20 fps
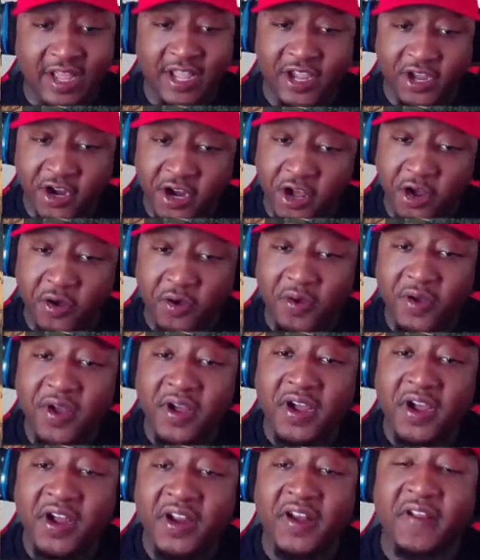You know?
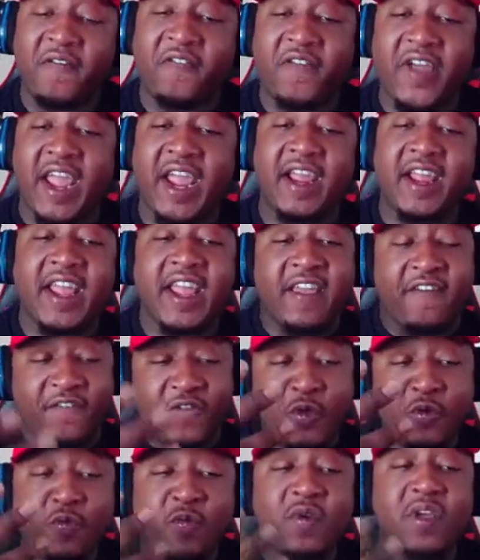The fact if
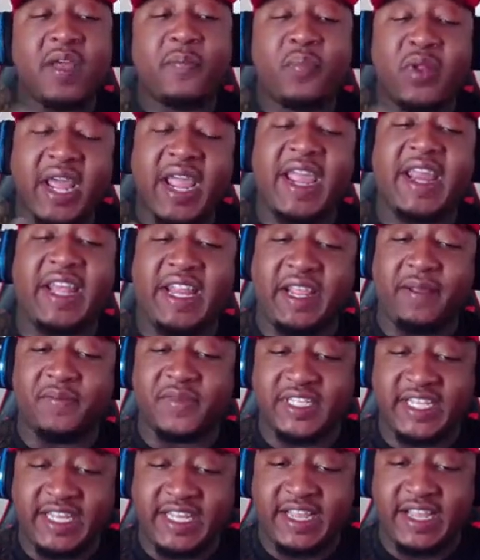you play a
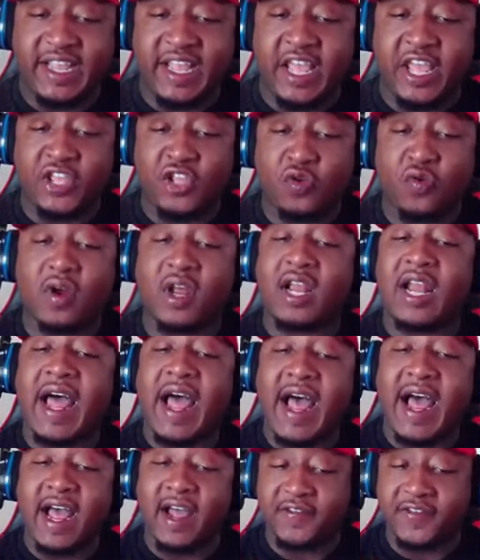DMZ and you're
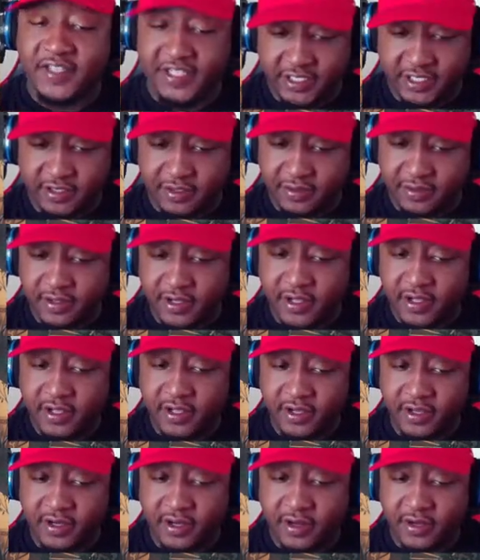alive still,
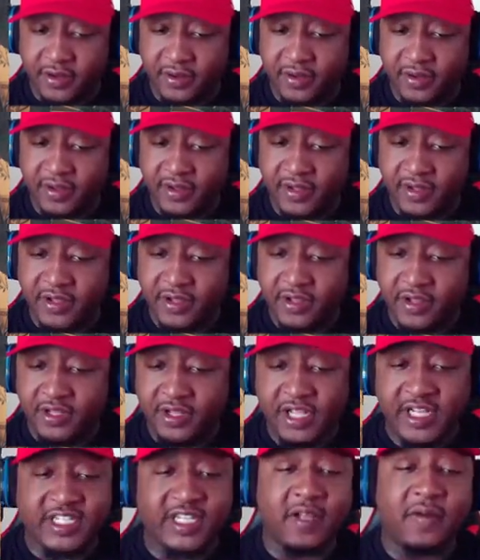you know,
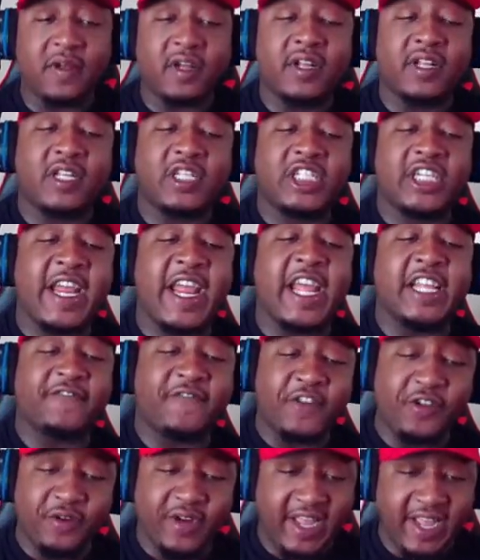there's a chance
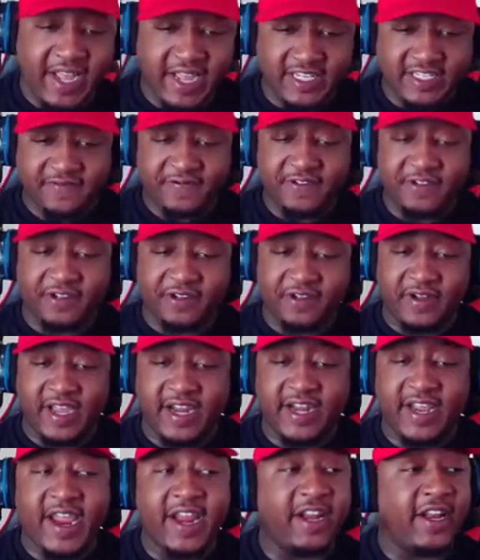for you to exfil
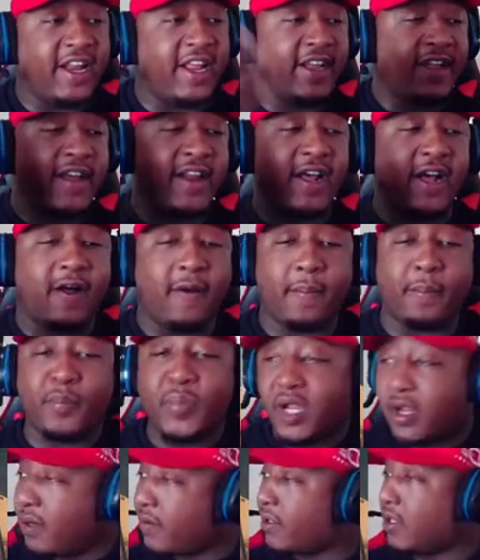and the internet cut out.
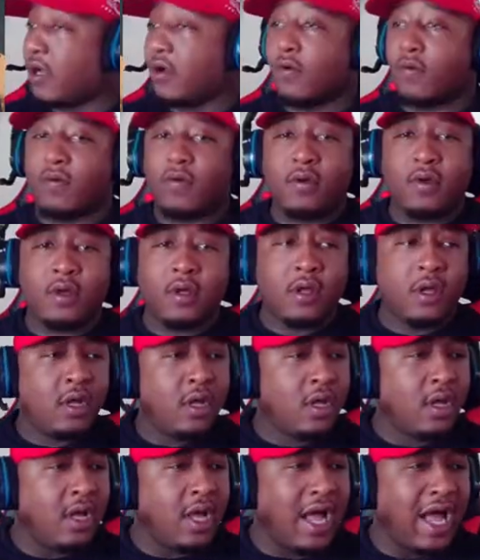Gone.
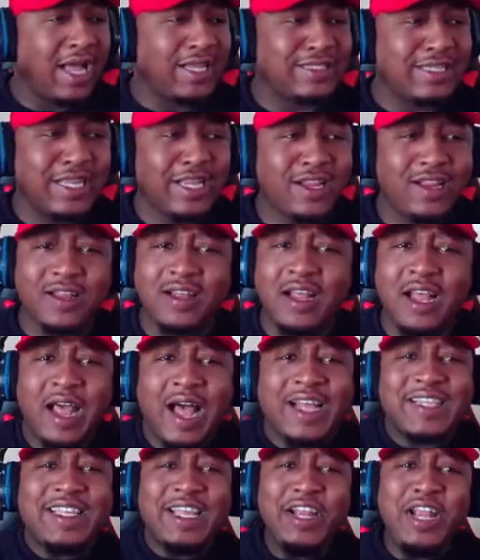I said,
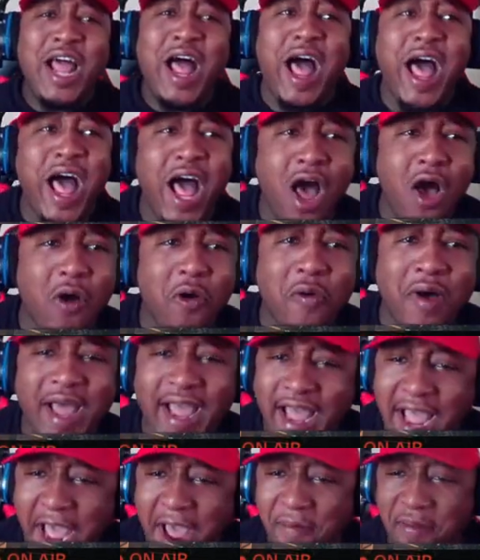I said, no, what
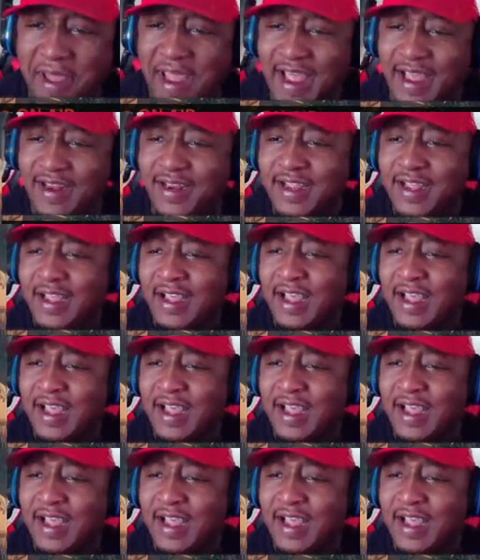happened?